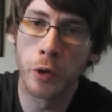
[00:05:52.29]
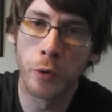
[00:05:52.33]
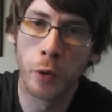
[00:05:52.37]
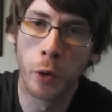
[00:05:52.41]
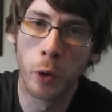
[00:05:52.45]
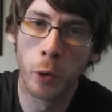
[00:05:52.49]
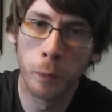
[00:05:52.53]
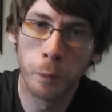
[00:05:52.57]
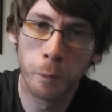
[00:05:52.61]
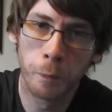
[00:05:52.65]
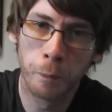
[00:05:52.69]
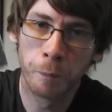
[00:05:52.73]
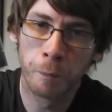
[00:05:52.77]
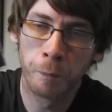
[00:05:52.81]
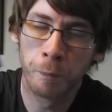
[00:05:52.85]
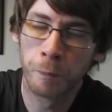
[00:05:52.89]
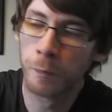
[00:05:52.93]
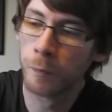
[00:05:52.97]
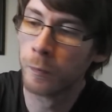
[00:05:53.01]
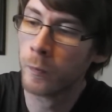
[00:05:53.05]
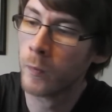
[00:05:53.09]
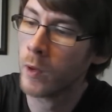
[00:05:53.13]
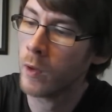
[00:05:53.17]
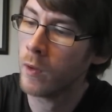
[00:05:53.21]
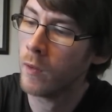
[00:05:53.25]
Role.
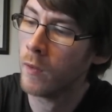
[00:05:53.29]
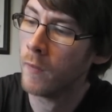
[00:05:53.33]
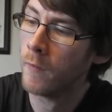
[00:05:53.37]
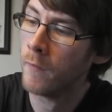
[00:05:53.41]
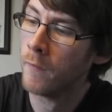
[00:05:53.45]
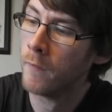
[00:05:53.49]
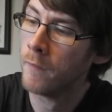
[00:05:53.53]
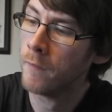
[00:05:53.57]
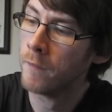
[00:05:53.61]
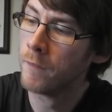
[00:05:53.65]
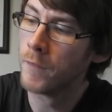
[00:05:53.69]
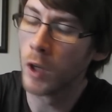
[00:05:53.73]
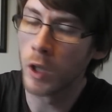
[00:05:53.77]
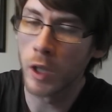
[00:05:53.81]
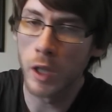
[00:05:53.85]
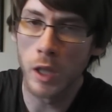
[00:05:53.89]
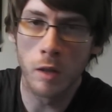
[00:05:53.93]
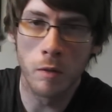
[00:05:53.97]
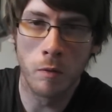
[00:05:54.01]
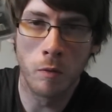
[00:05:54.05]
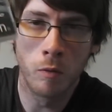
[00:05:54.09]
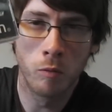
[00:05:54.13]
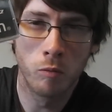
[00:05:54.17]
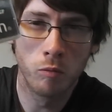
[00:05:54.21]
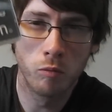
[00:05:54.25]

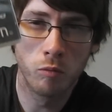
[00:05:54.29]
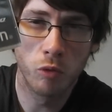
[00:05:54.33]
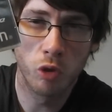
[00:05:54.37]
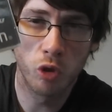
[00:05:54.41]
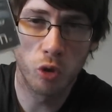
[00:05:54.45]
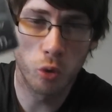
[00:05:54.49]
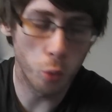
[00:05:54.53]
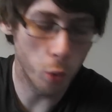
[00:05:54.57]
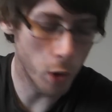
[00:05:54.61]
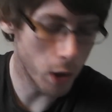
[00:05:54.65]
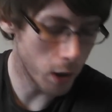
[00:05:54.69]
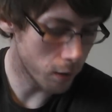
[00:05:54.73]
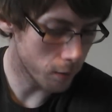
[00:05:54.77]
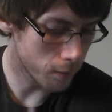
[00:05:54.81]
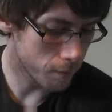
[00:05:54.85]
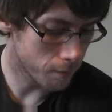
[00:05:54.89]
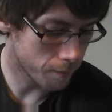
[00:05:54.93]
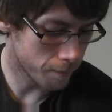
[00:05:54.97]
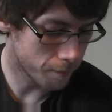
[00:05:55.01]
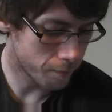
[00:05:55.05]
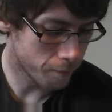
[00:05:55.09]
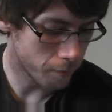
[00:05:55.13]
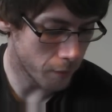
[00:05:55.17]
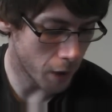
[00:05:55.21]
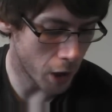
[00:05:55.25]
Fucking sweet.
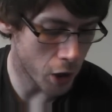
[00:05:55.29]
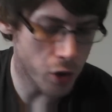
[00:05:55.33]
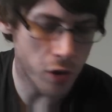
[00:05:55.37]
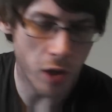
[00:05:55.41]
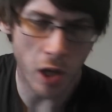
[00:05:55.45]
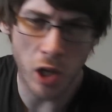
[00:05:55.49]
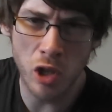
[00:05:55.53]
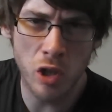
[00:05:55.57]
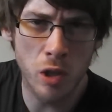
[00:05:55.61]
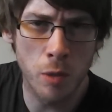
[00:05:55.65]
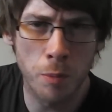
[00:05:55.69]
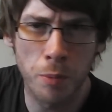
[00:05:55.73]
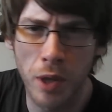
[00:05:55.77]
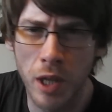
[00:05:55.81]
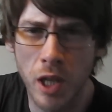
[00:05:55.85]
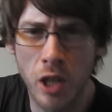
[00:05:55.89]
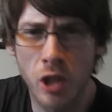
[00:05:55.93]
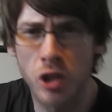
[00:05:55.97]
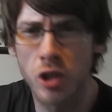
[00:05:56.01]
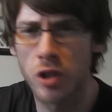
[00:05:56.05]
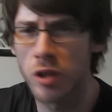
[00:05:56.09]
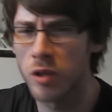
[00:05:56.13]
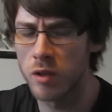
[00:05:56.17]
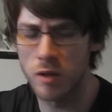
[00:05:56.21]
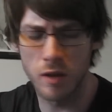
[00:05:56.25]
I used, I used to play
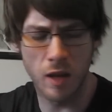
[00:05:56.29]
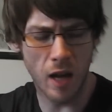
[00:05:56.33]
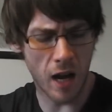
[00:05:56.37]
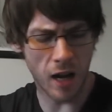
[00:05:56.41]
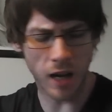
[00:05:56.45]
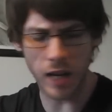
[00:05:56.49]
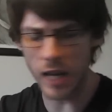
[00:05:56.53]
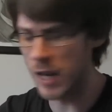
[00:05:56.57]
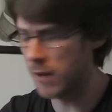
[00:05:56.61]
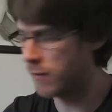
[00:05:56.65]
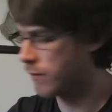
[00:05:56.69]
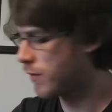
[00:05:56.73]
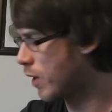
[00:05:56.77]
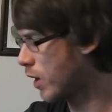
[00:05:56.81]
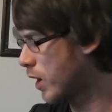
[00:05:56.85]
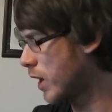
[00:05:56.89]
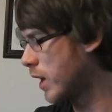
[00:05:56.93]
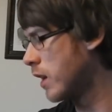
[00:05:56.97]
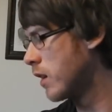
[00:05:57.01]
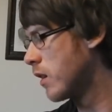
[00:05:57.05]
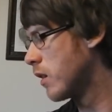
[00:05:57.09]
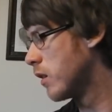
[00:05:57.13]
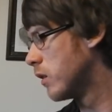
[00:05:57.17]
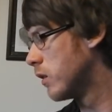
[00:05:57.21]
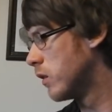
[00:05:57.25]
that game
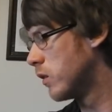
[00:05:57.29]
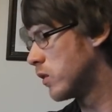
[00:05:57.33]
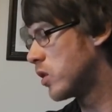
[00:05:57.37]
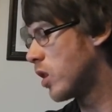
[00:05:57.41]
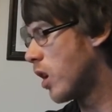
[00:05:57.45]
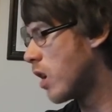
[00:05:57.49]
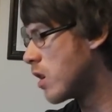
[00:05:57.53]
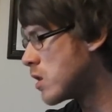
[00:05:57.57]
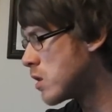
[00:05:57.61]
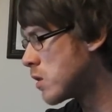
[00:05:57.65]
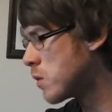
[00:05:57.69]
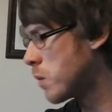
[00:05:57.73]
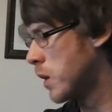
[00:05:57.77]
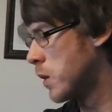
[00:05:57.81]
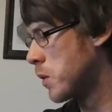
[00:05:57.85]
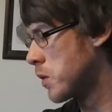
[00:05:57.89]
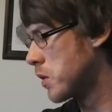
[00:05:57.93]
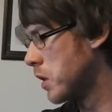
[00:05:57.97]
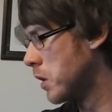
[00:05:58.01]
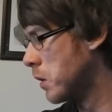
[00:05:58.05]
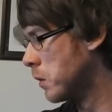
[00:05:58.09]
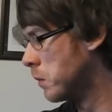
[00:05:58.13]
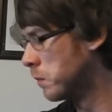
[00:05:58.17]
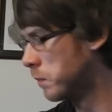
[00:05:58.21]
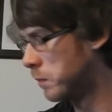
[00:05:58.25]
fucking tons when I was
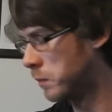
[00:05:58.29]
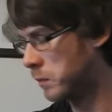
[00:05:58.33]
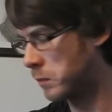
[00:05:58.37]
little.